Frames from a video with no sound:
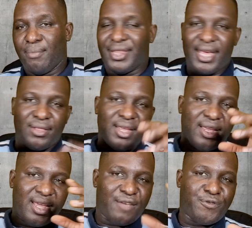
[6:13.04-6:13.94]
But then,
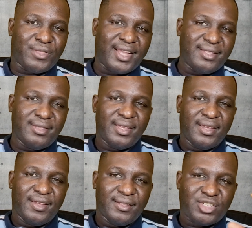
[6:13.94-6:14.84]
if you then
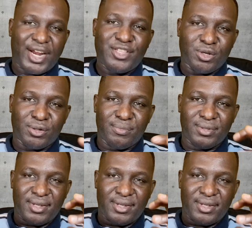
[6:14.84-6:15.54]
try to